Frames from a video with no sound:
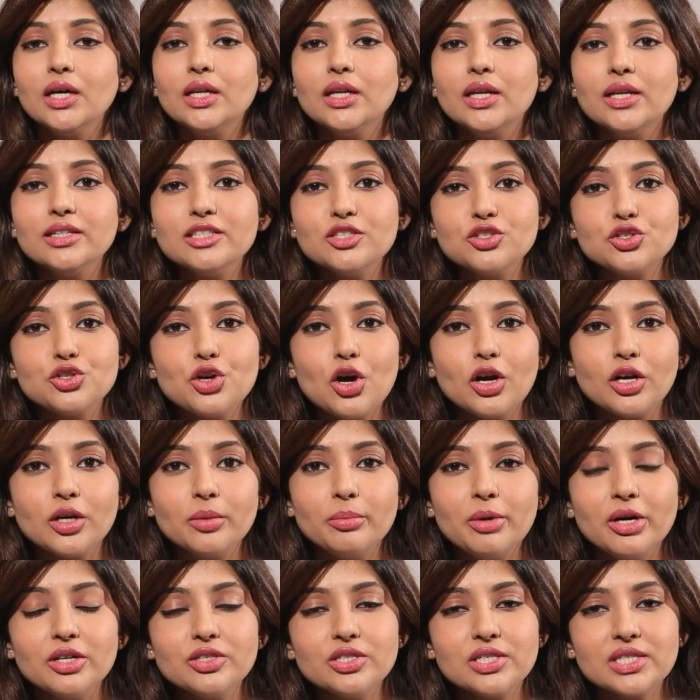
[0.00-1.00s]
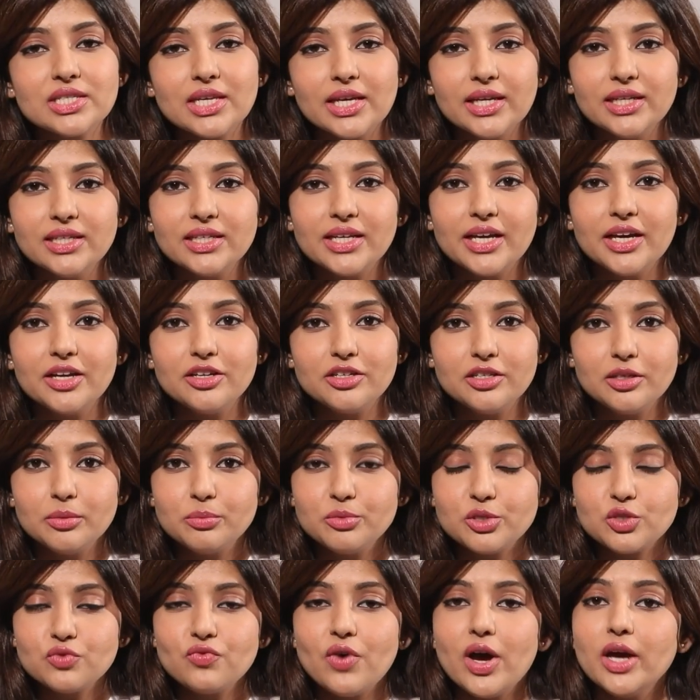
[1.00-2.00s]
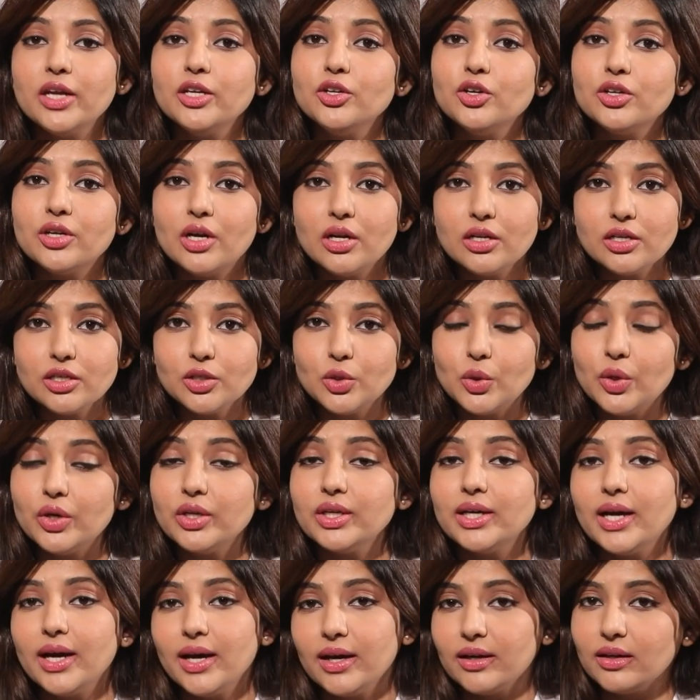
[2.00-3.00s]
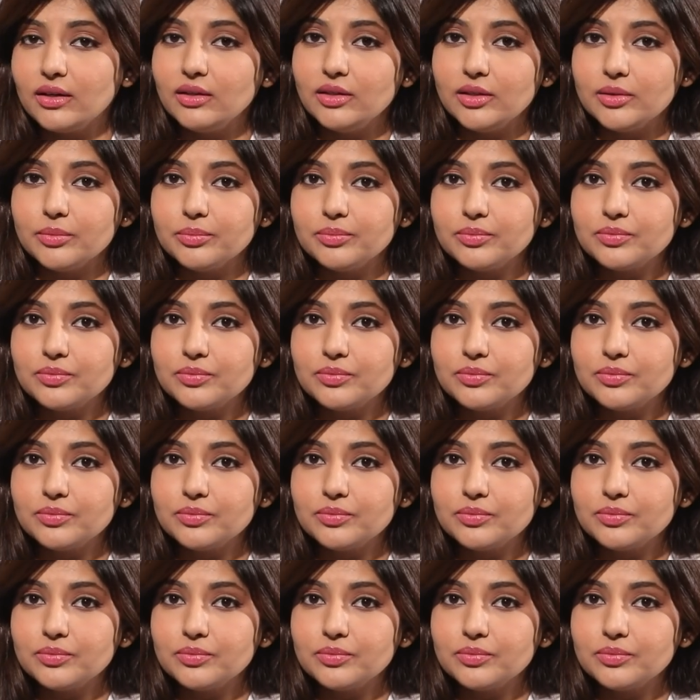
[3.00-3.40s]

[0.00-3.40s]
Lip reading: Let's talk about skincare tips while you're undergoing acne.